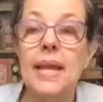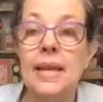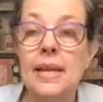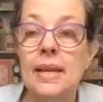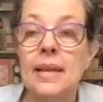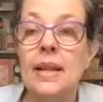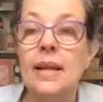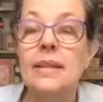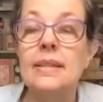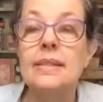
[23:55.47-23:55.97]

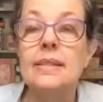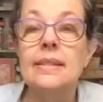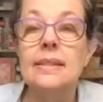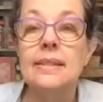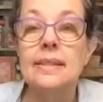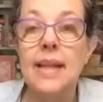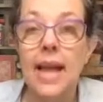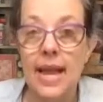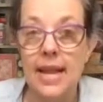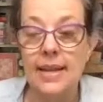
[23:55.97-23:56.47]

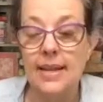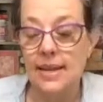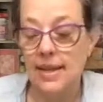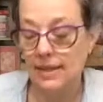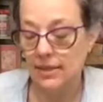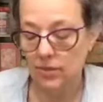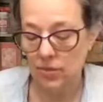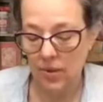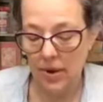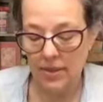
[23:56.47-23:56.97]

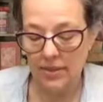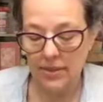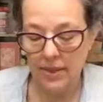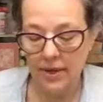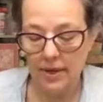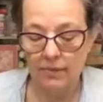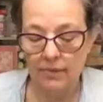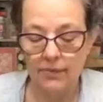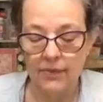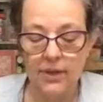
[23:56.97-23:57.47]
insaneness right
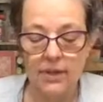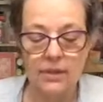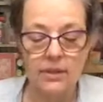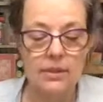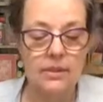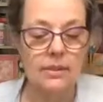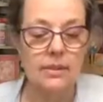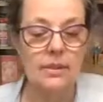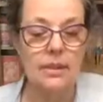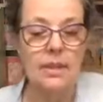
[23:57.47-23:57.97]
there,
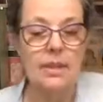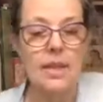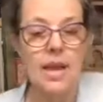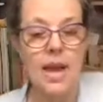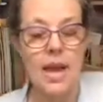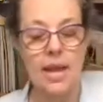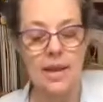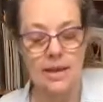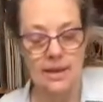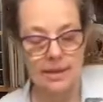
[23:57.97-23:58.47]
folks.
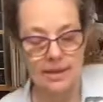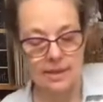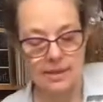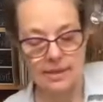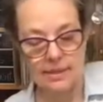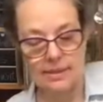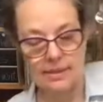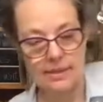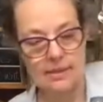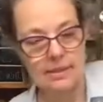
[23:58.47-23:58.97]
That
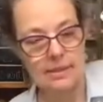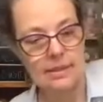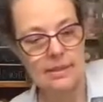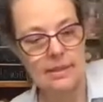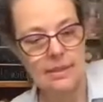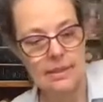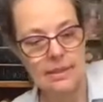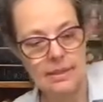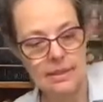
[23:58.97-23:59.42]
is.